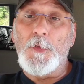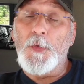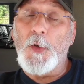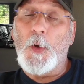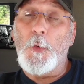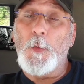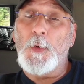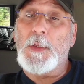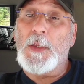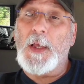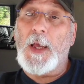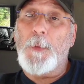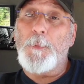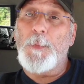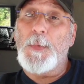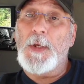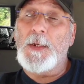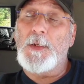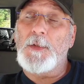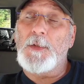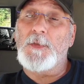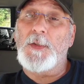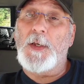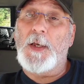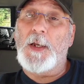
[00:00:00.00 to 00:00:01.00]
So with that
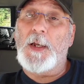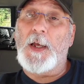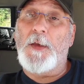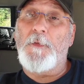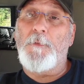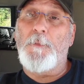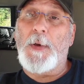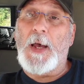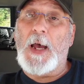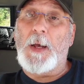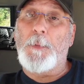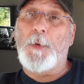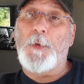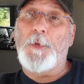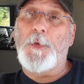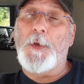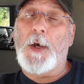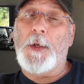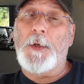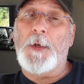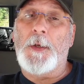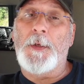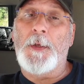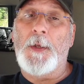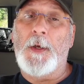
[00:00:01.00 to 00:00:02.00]
being said, I've babbled
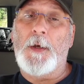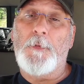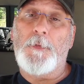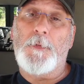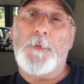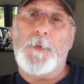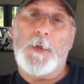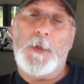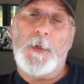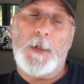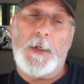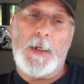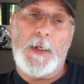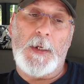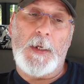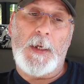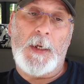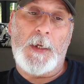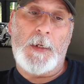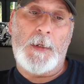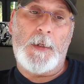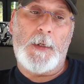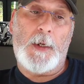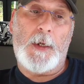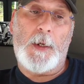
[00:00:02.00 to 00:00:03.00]
on enough.
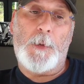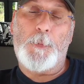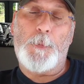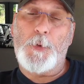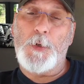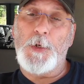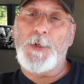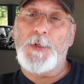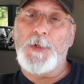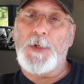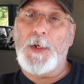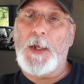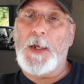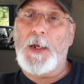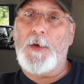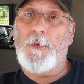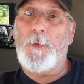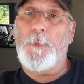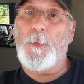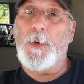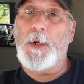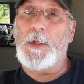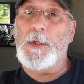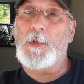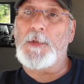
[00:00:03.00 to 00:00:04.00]
Again, I appreciate
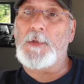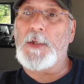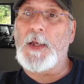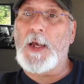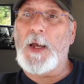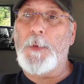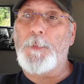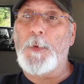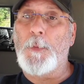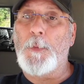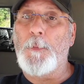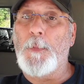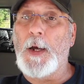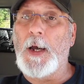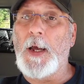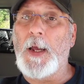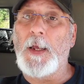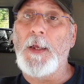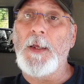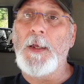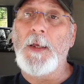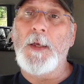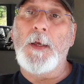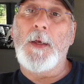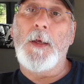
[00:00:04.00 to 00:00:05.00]
everybody stopping by.